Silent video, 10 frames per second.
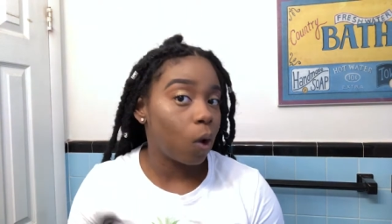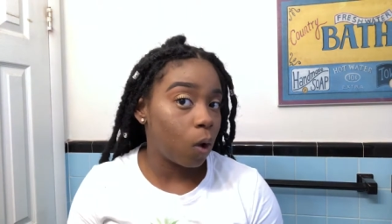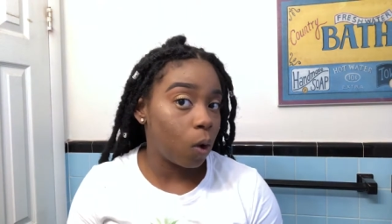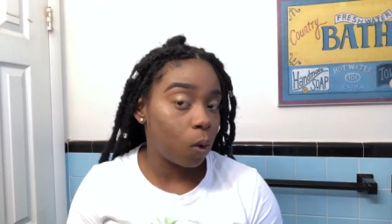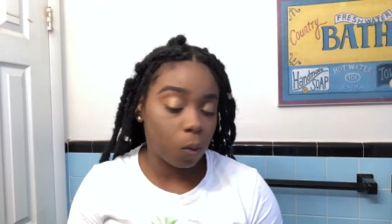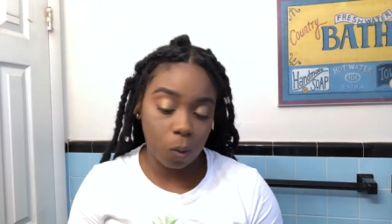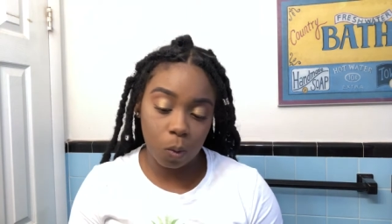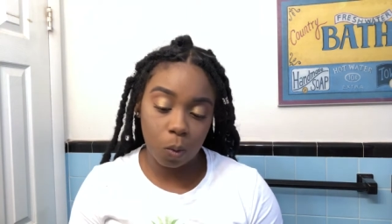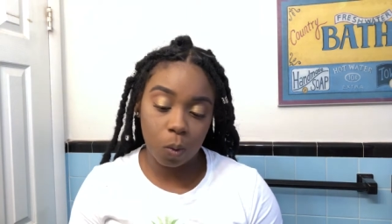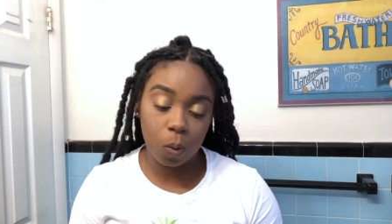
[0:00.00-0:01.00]
Oh.
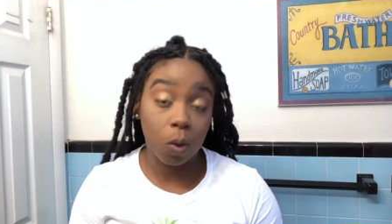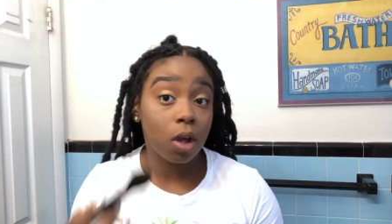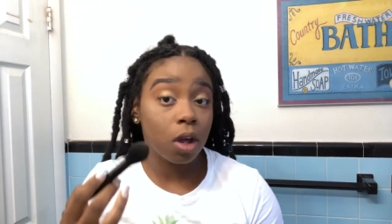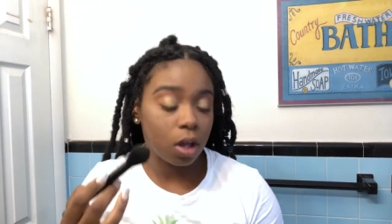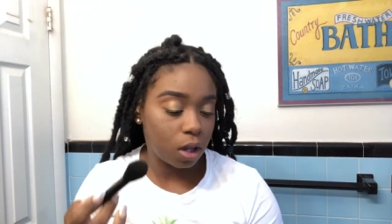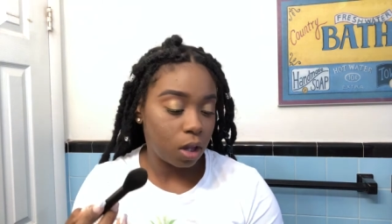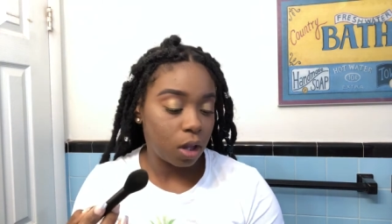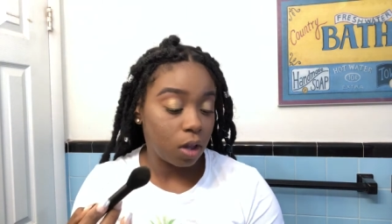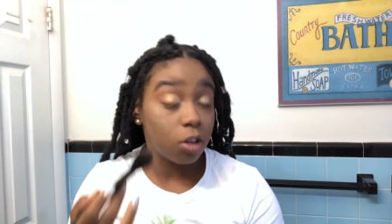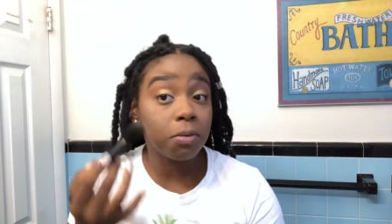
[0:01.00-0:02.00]

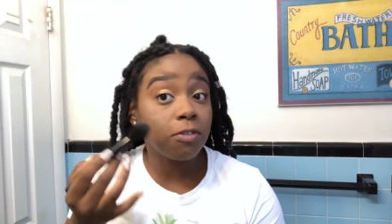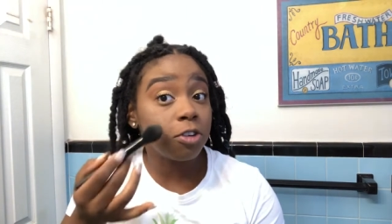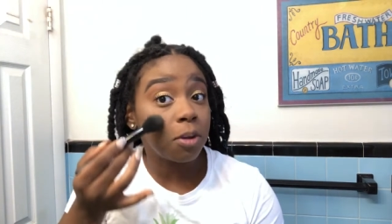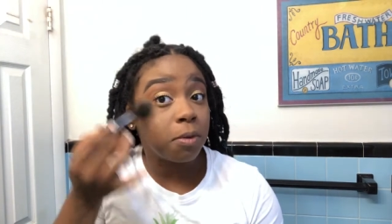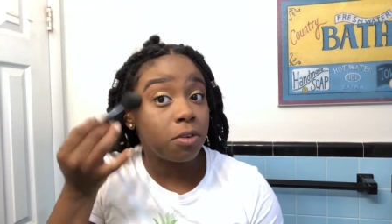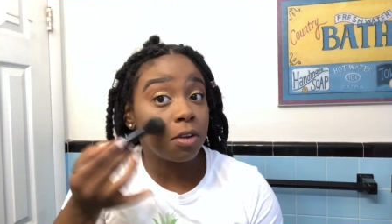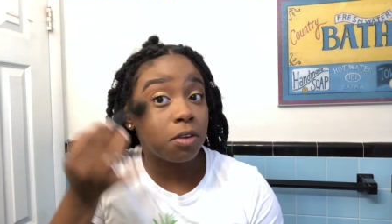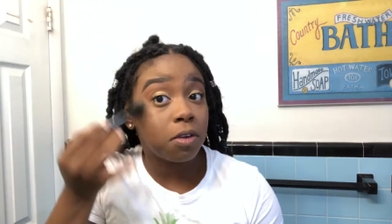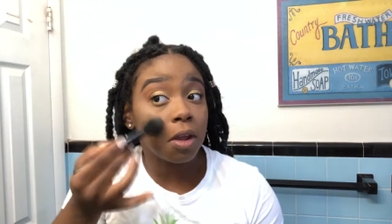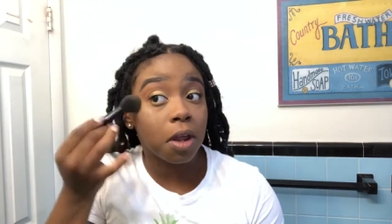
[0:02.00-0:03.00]
This is my first time using
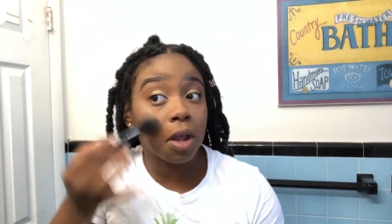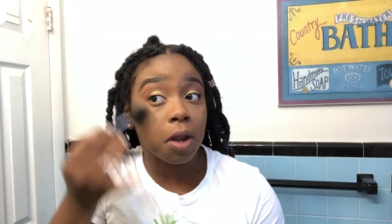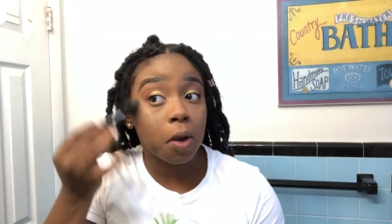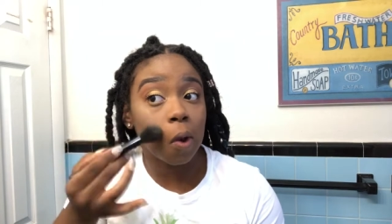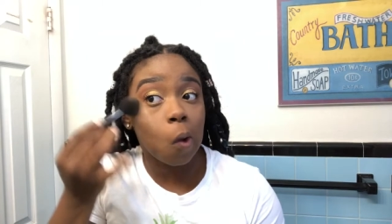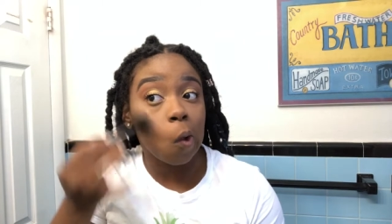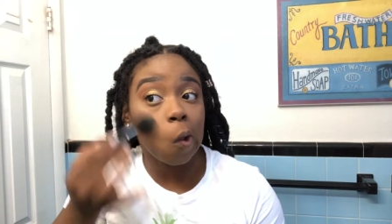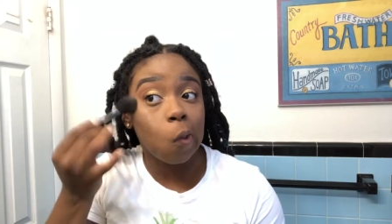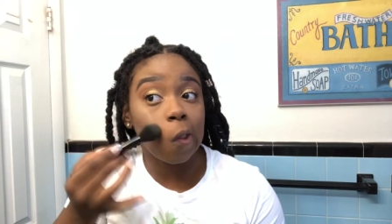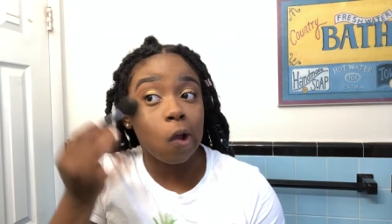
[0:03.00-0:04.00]
this, and I
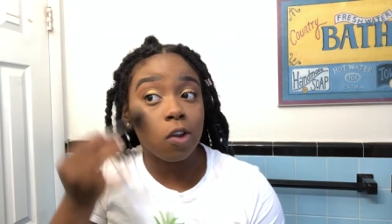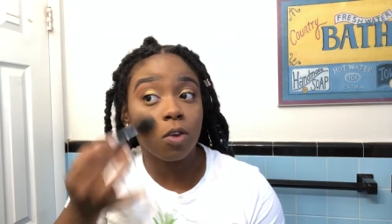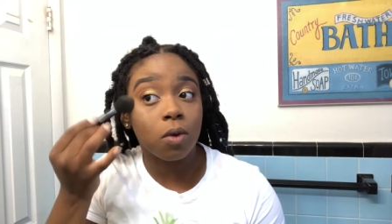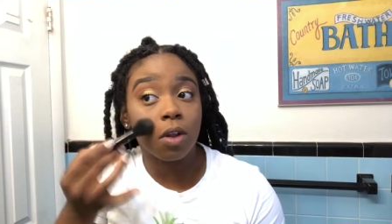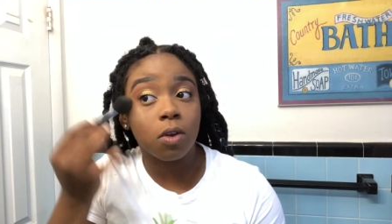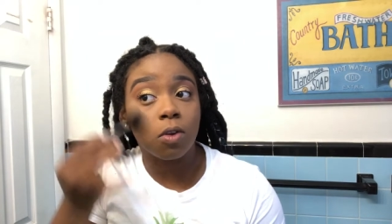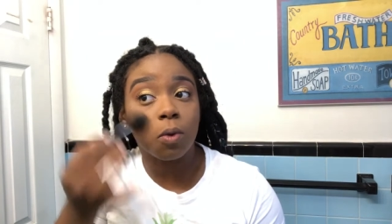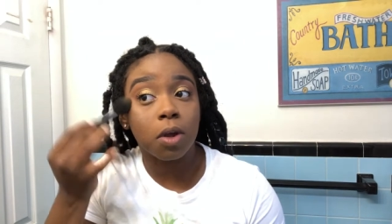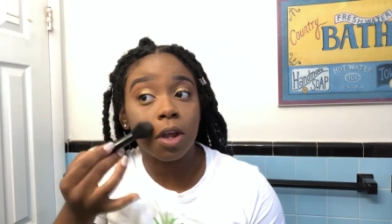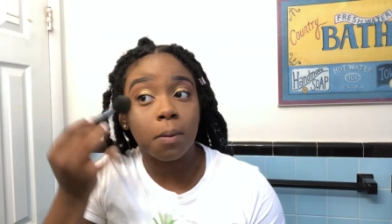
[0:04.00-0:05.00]
think I just went a little too
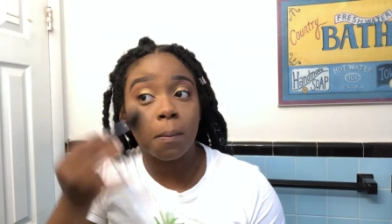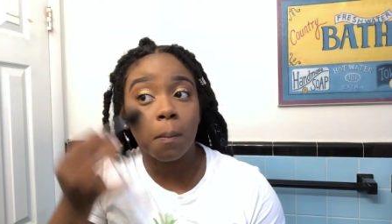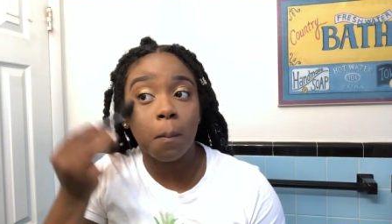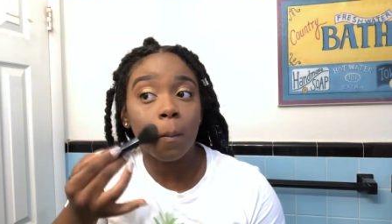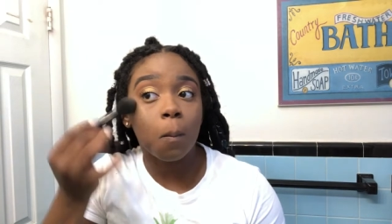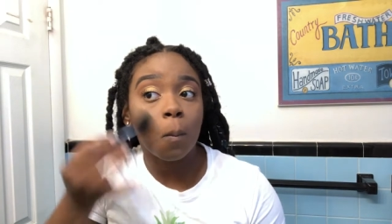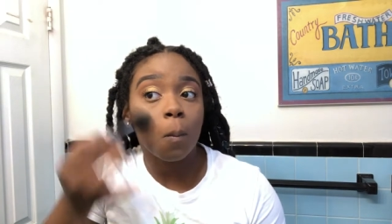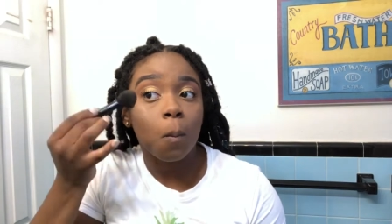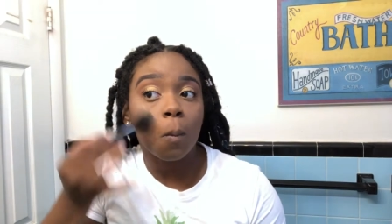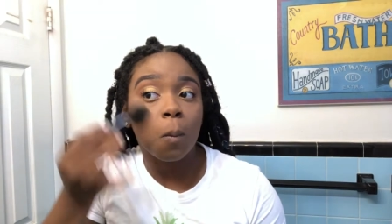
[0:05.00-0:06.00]
ham.
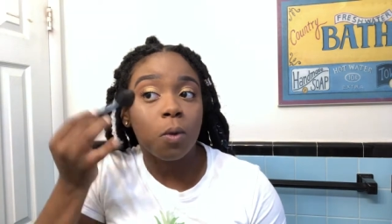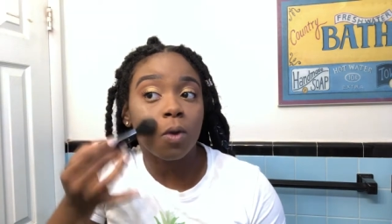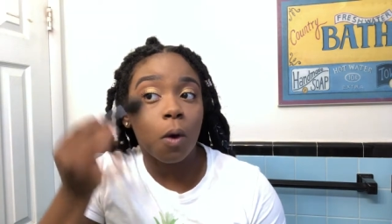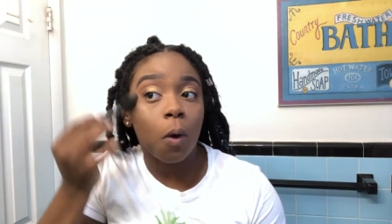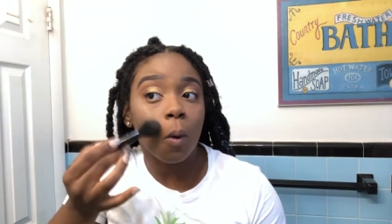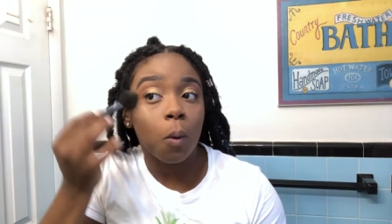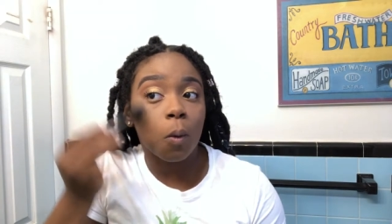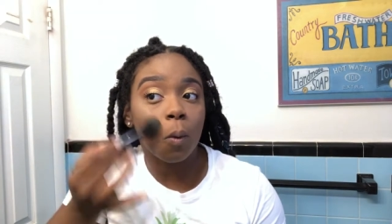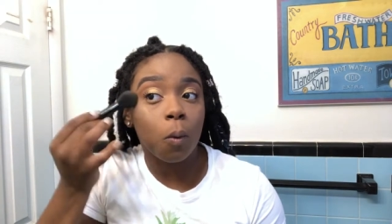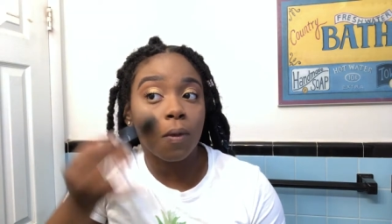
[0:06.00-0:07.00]
So
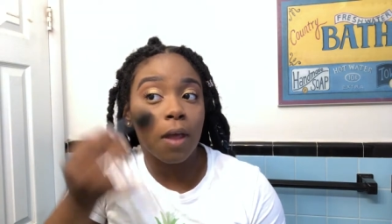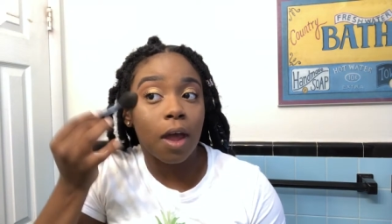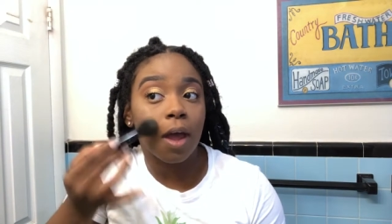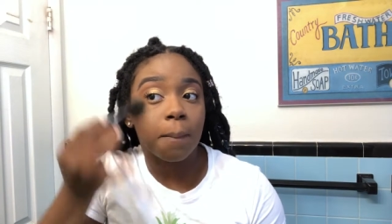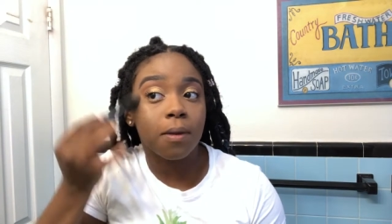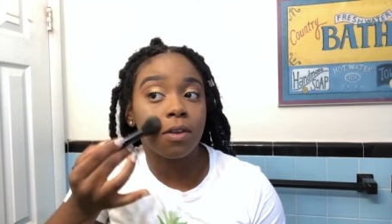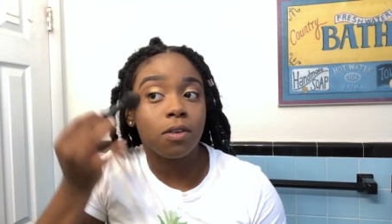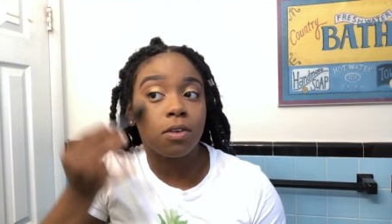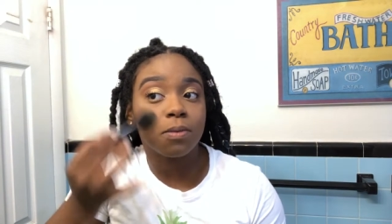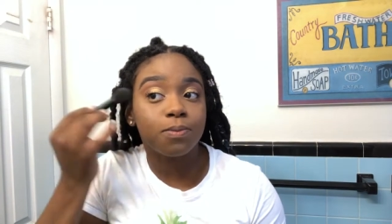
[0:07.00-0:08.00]
when that
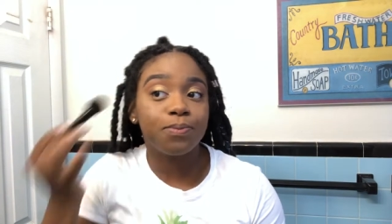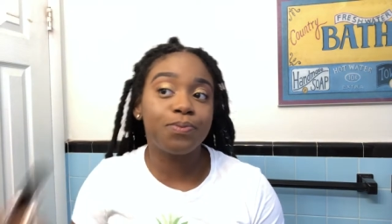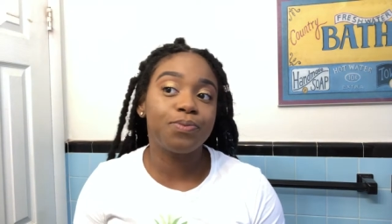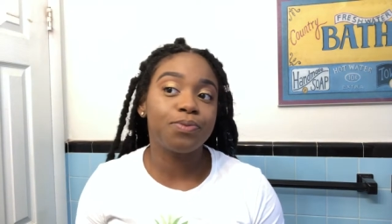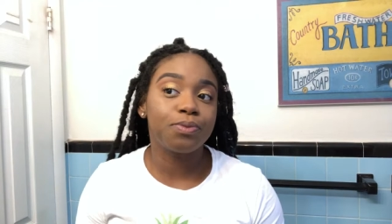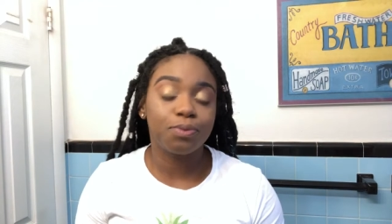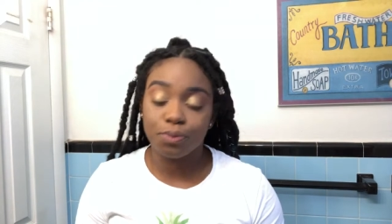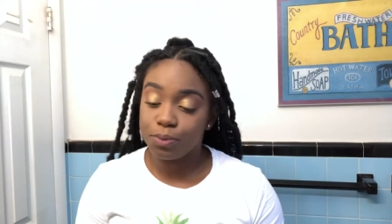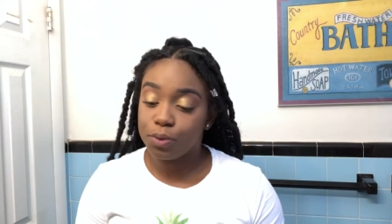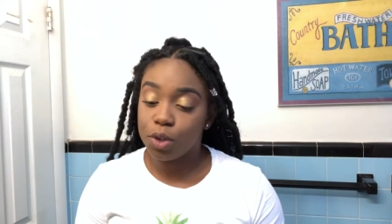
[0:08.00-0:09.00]
happens,
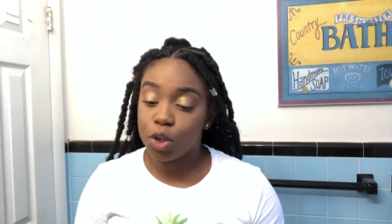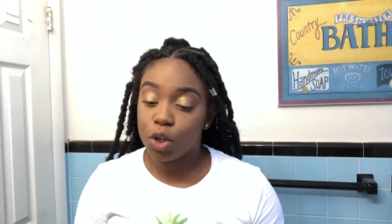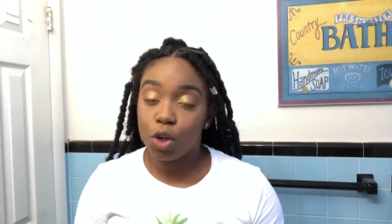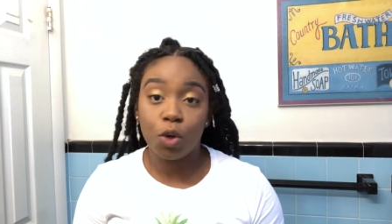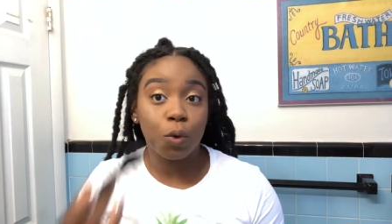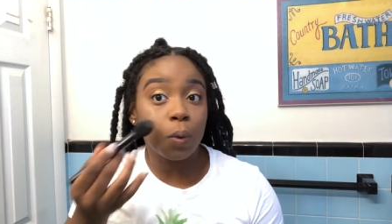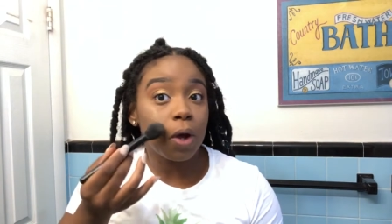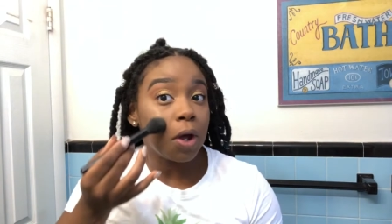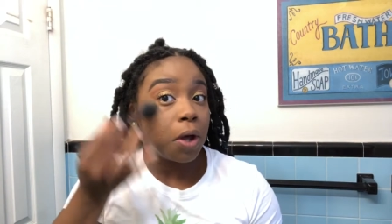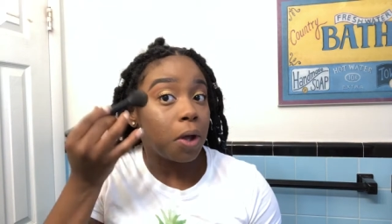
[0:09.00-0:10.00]
you
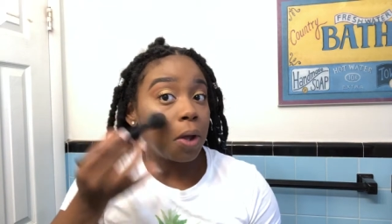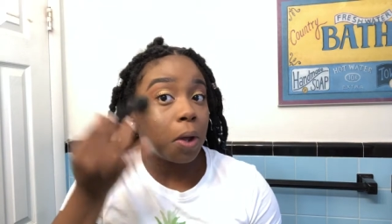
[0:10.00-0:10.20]
uh,